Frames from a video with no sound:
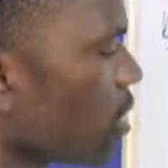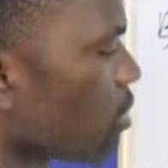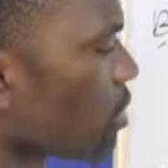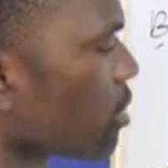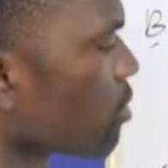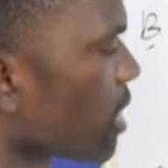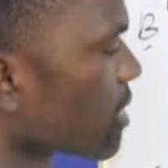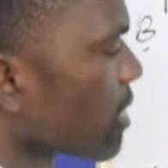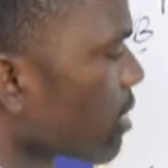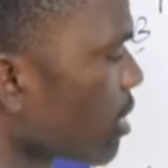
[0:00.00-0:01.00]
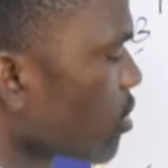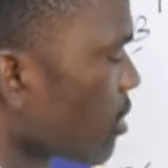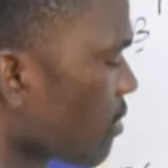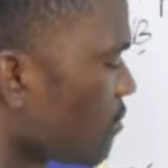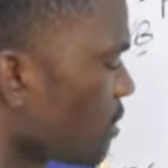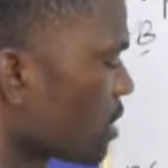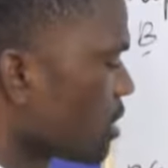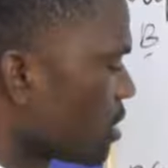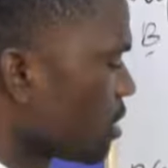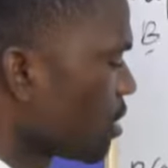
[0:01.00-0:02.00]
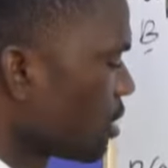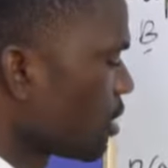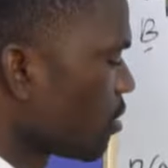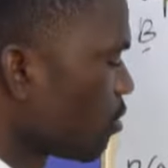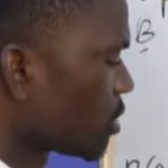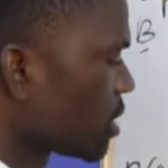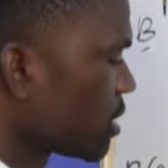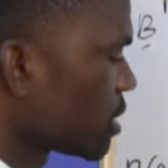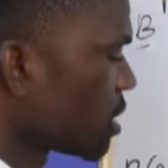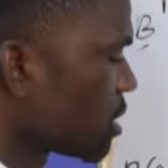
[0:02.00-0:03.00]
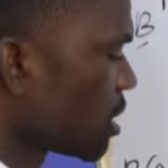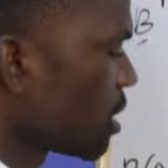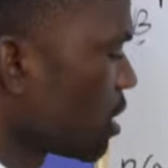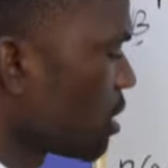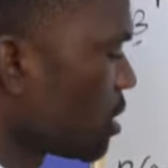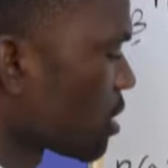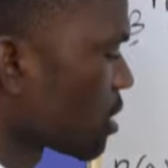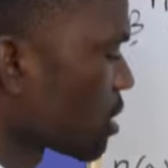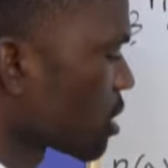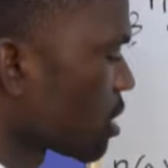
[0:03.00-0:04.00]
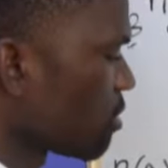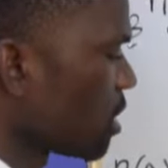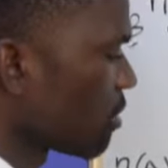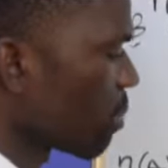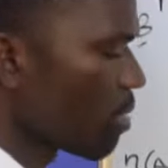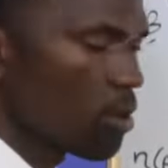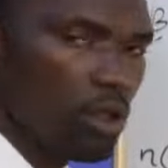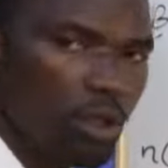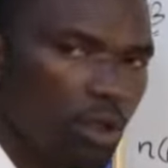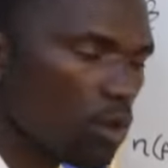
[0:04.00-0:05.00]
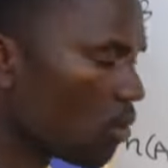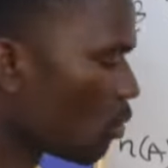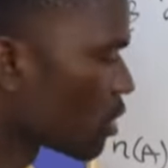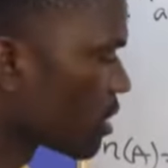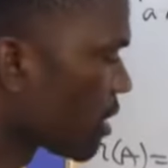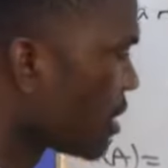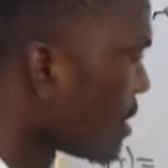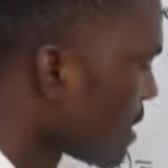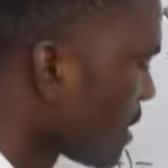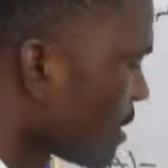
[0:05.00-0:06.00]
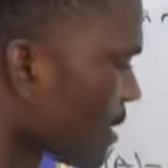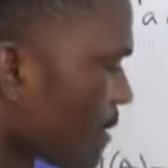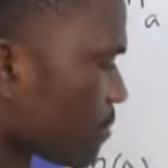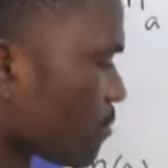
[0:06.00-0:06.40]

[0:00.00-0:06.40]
In order to answer this one, first, what is set A intersection B? What is this set?